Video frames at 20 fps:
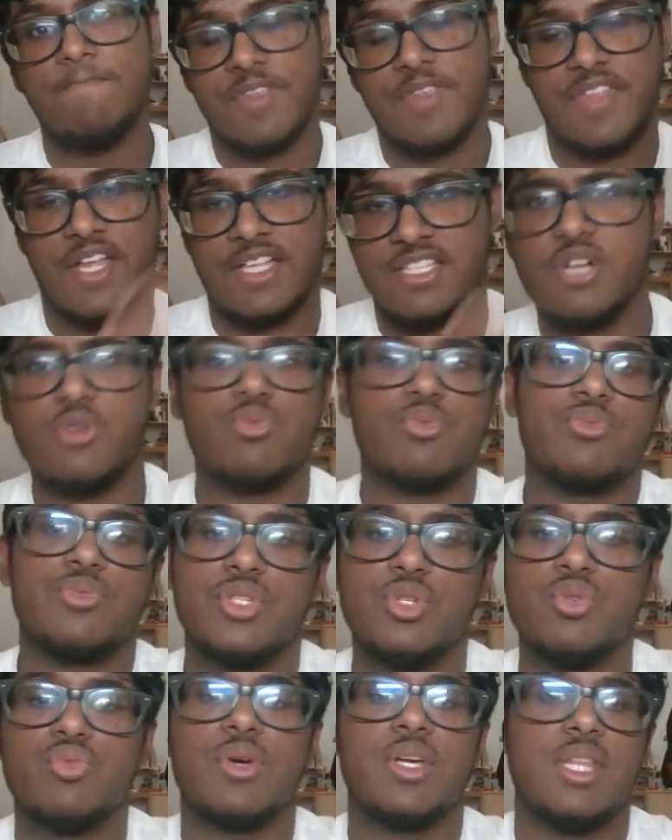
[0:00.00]
And that's how
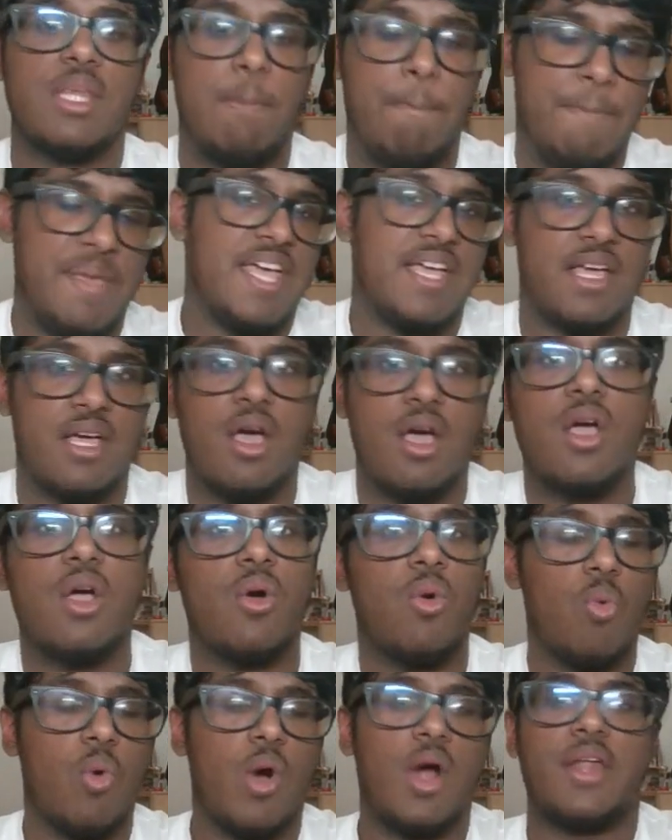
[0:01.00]
you really pick
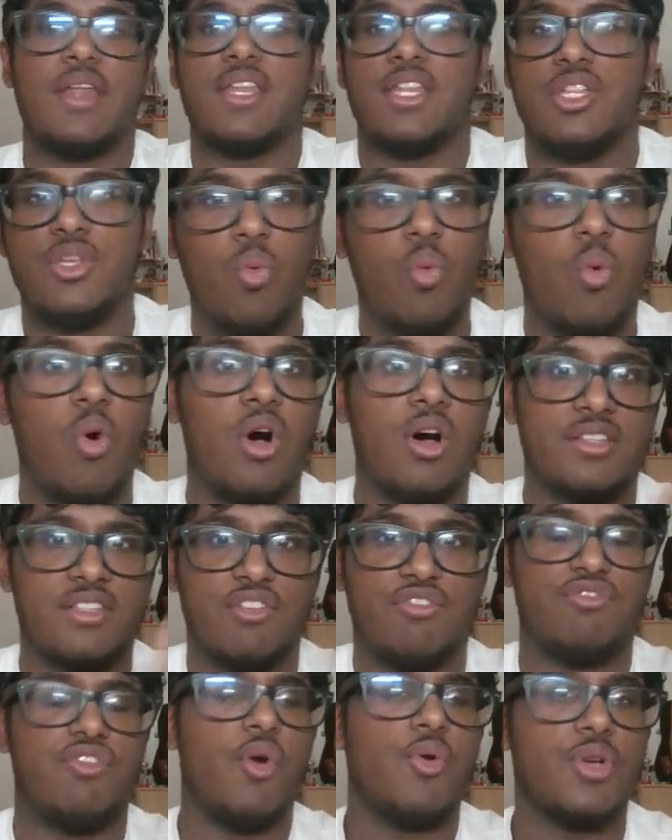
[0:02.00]
what you want
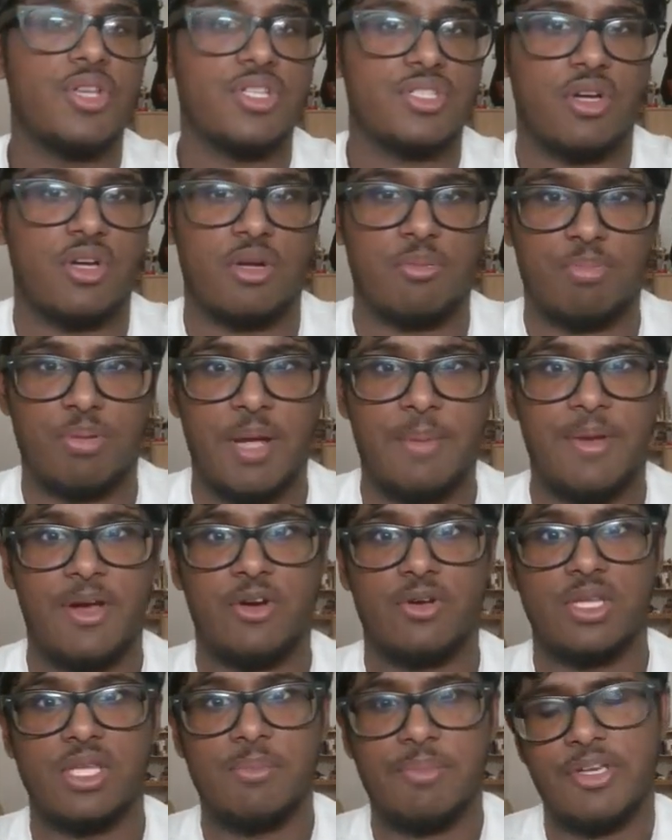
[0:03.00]
to focus on
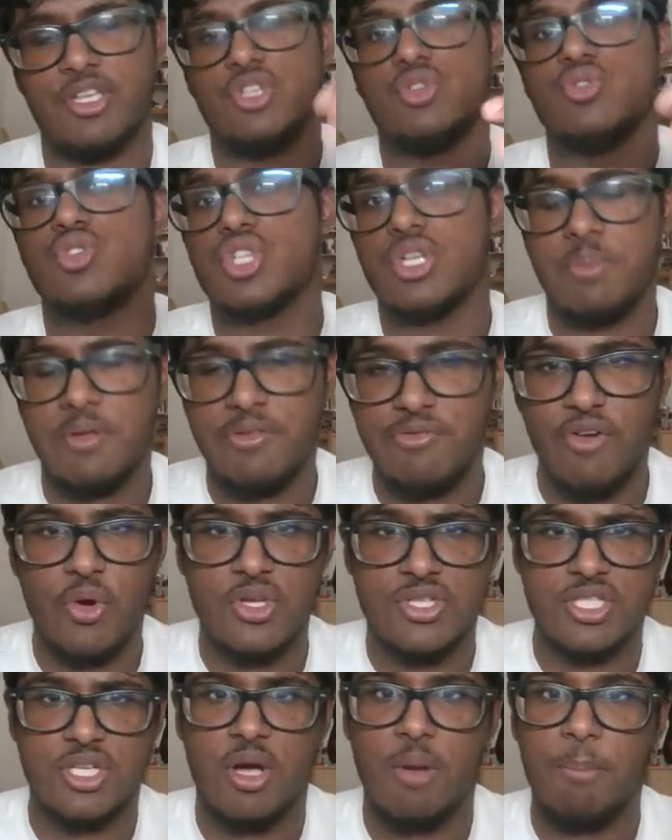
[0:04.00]
primarily, but you should be
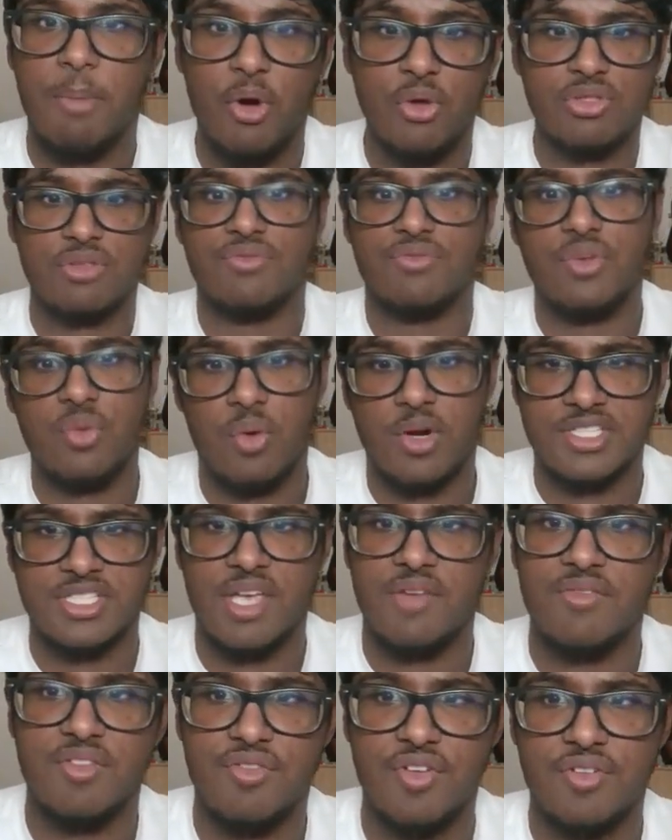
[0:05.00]
focusing on both if you want a
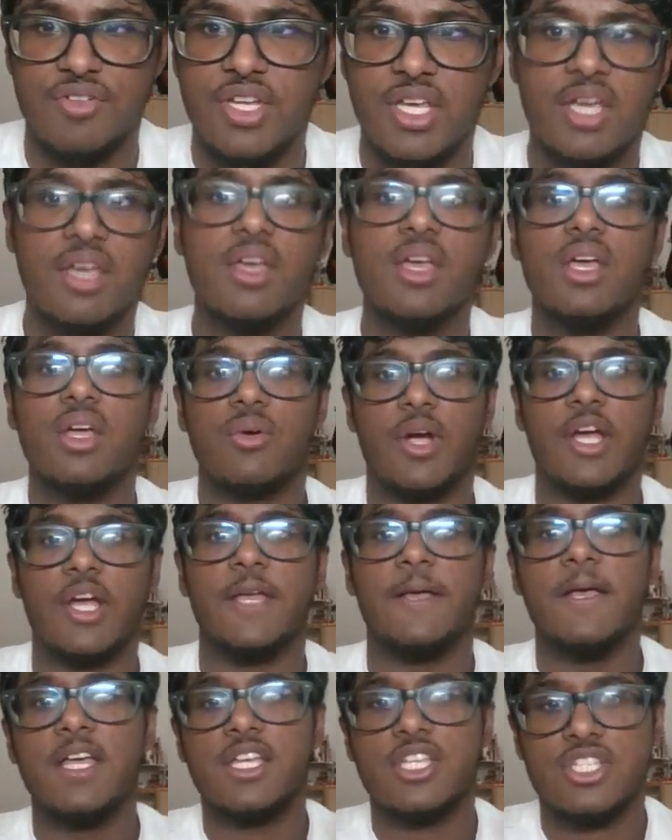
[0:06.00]
750,
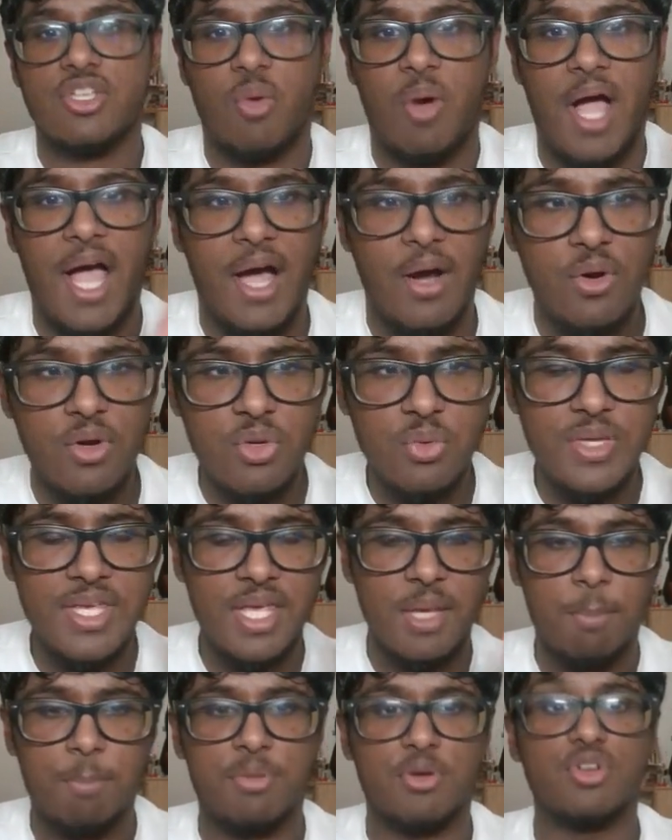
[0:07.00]
right? So how do we
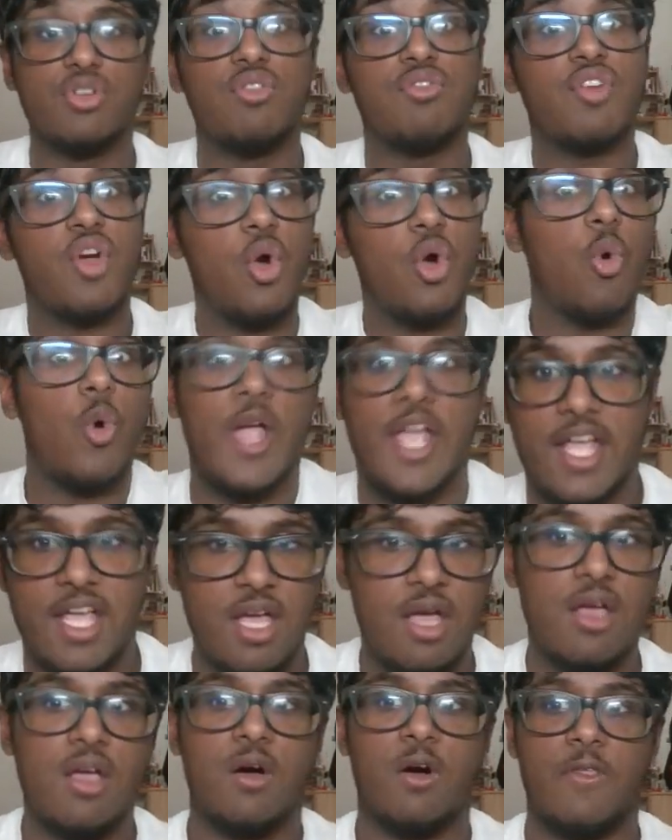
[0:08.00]
improve
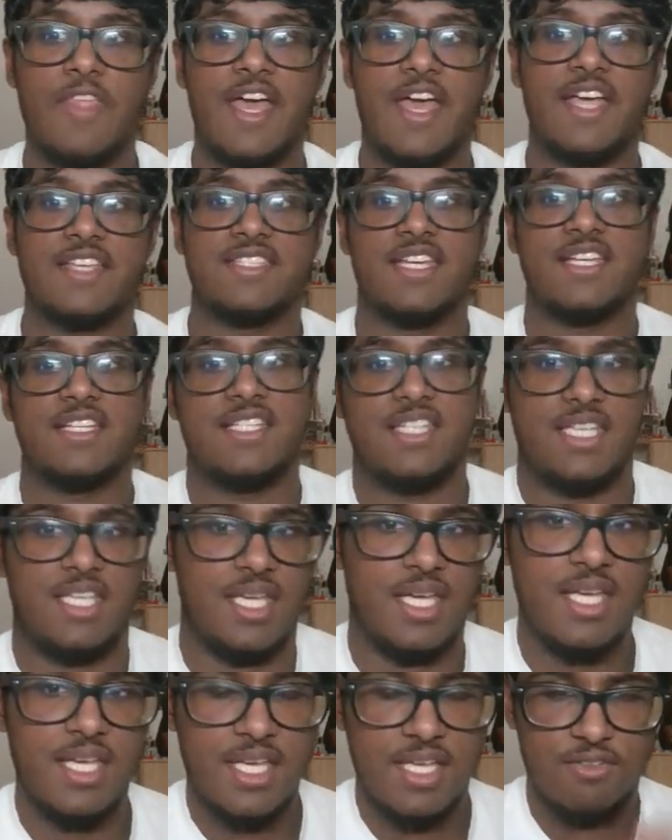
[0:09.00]
quick on the SAT?